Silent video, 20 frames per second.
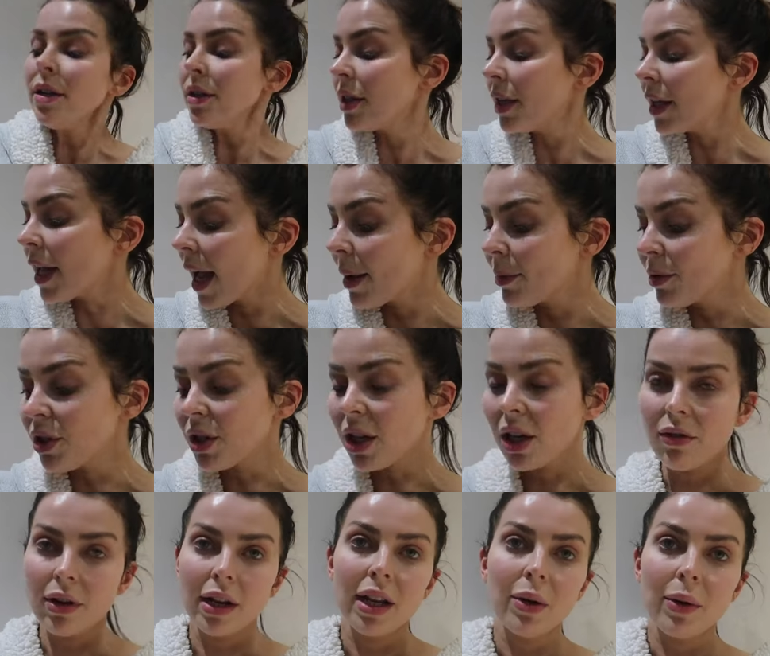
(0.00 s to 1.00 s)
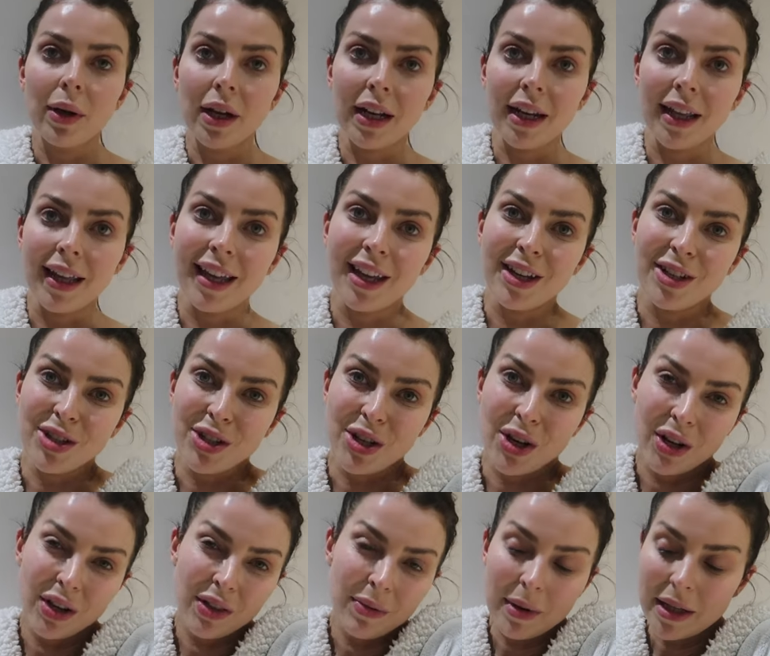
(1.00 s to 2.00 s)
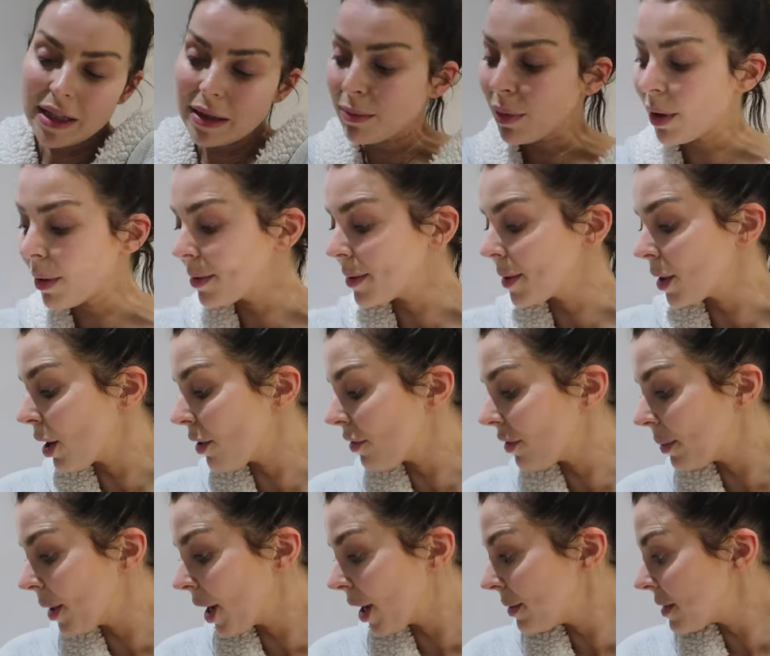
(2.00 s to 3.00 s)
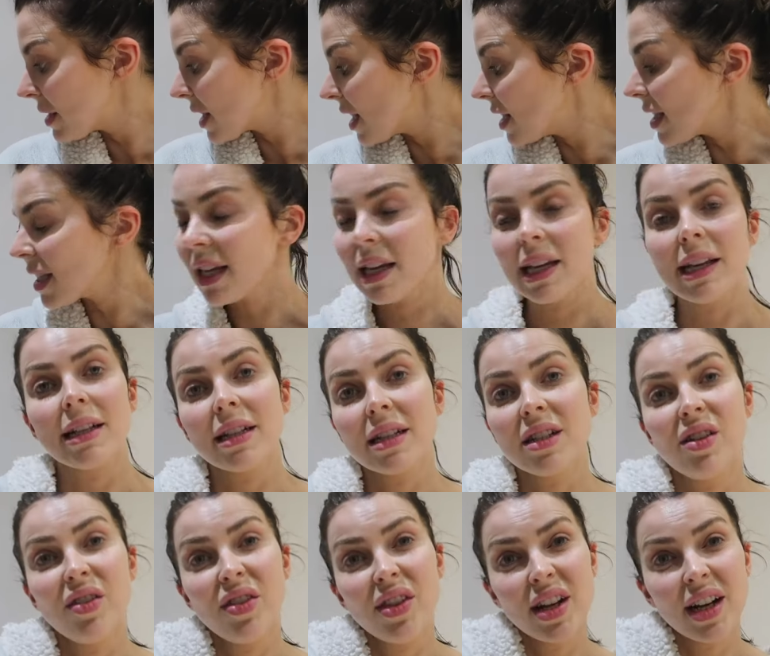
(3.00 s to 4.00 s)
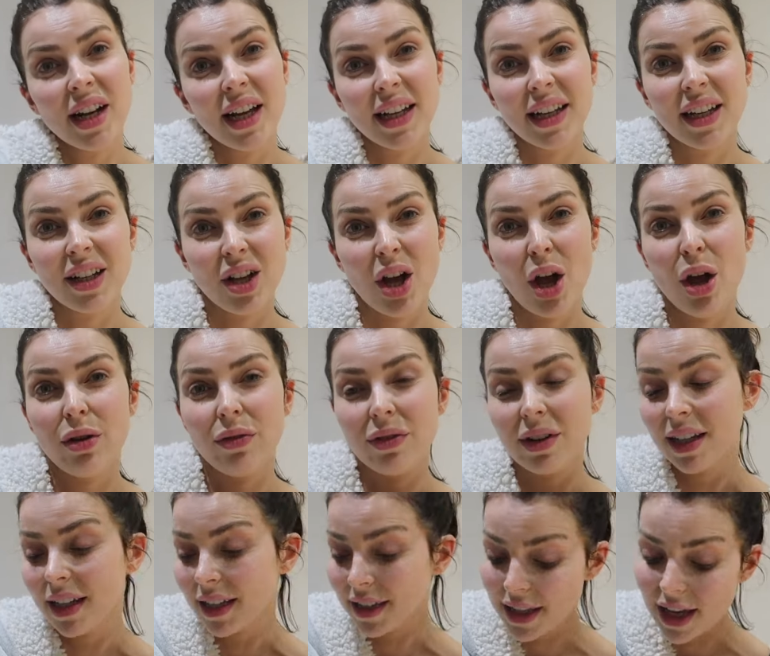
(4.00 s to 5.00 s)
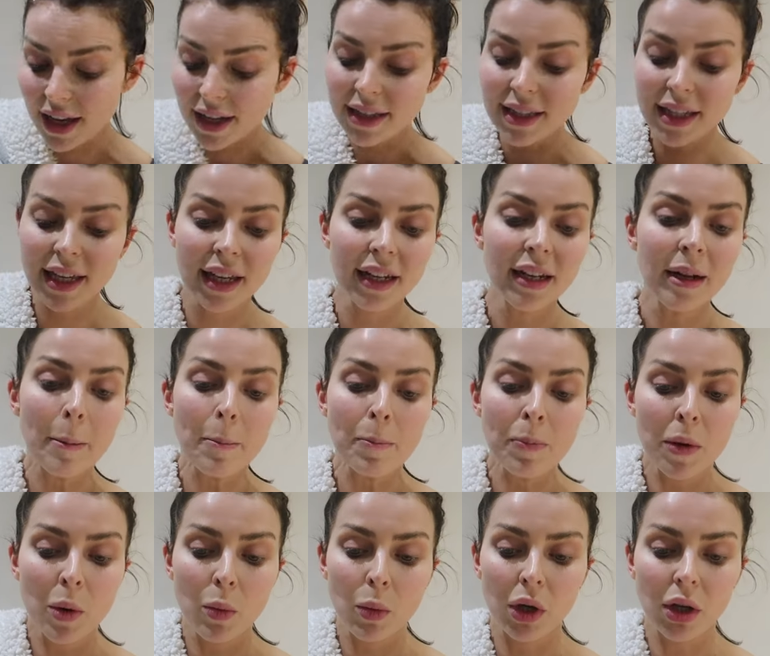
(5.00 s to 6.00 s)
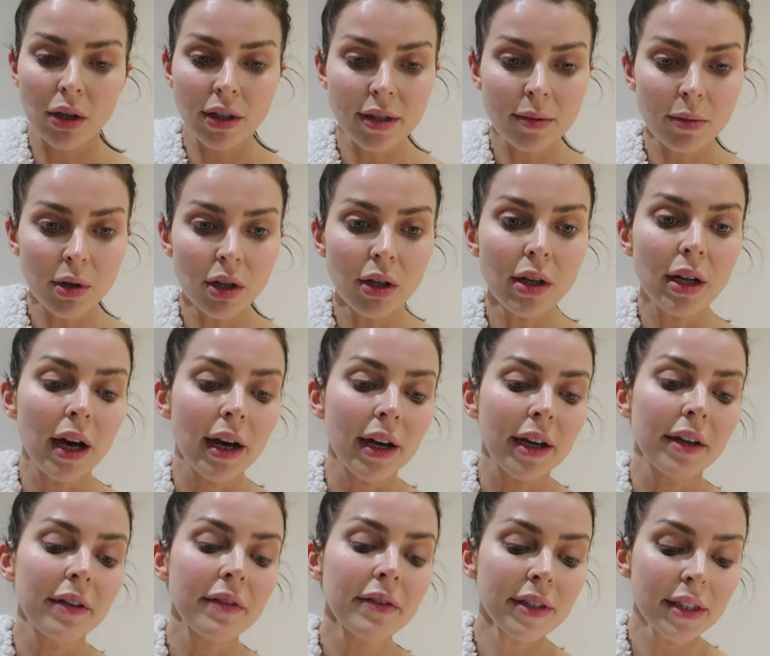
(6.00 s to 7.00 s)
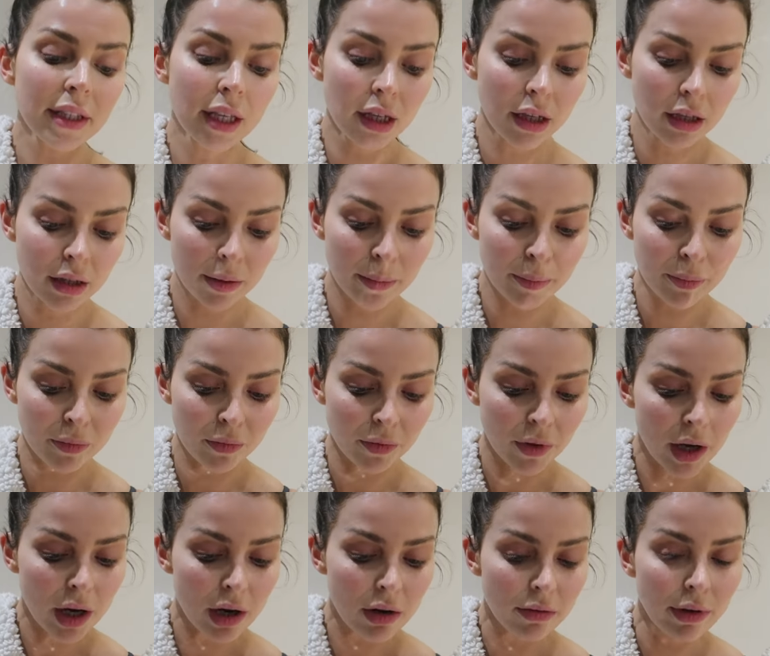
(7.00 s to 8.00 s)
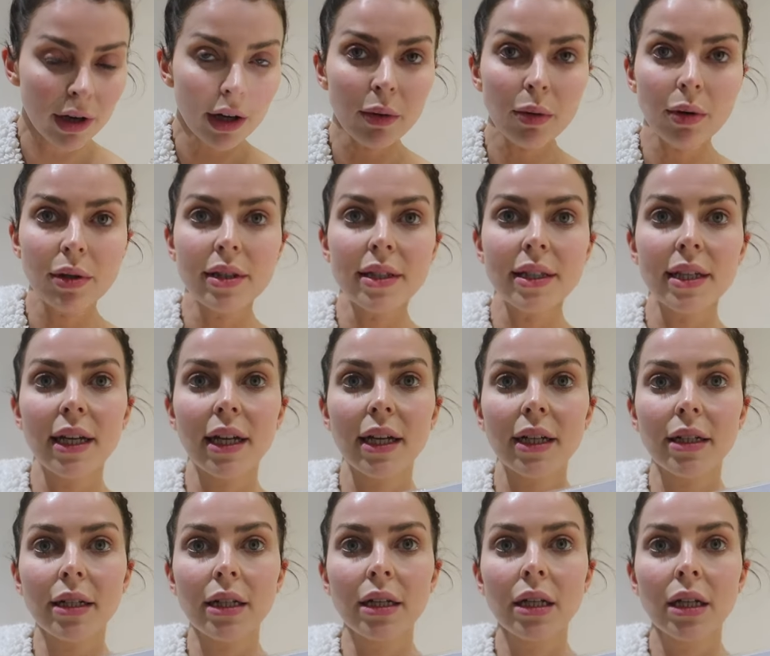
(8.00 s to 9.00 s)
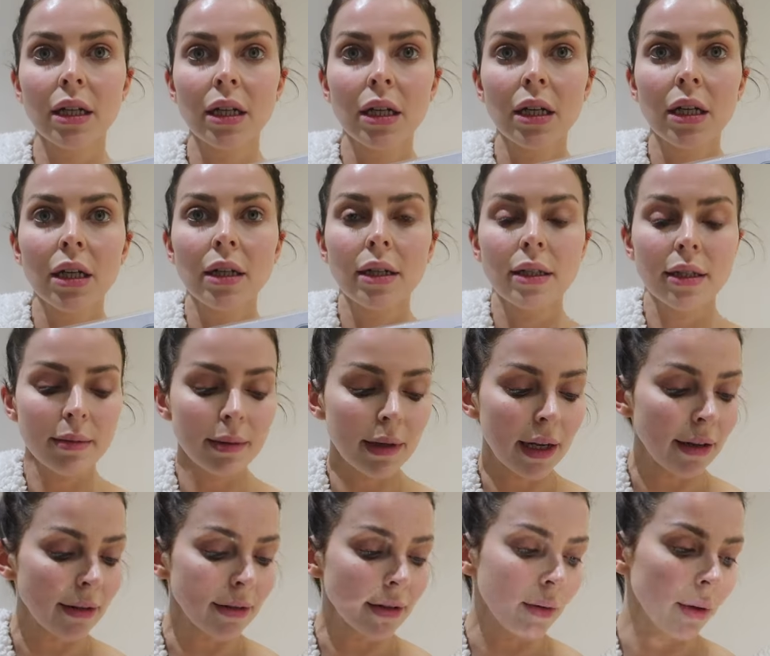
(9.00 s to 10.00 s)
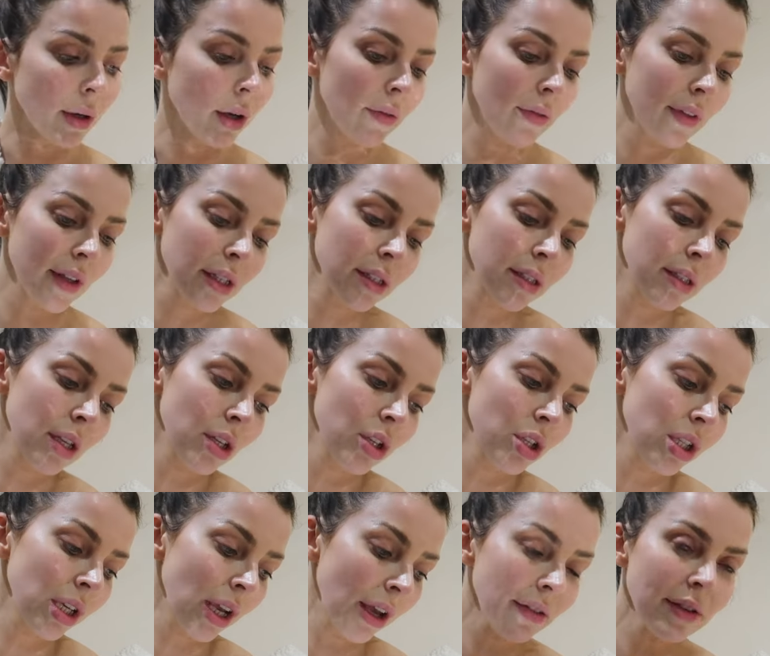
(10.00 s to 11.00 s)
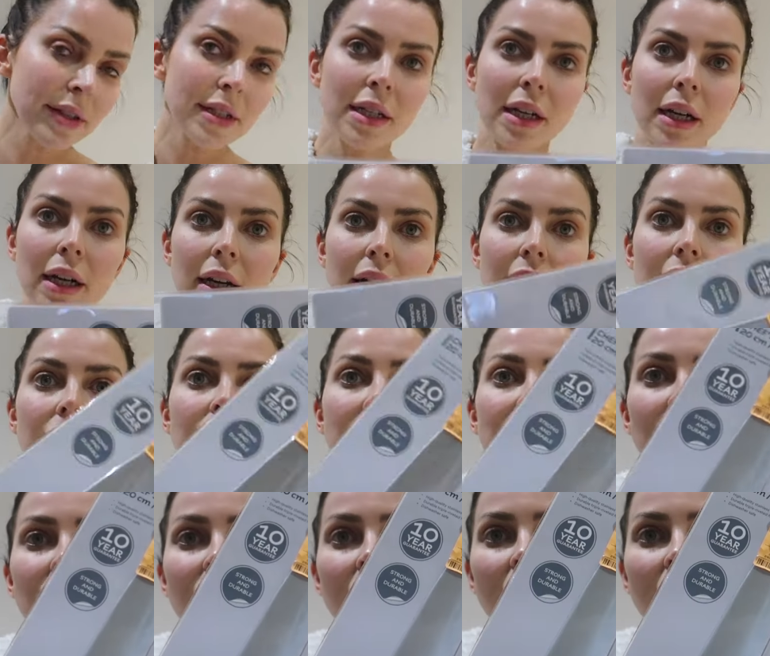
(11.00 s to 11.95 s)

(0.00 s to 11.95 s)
So yeah, I'm just going to really quickly show you the bits and bobs we got from HomeSense. It's nothing like overly exciting. We got some new knives. Rick wanted some knives, so we got this chef's knife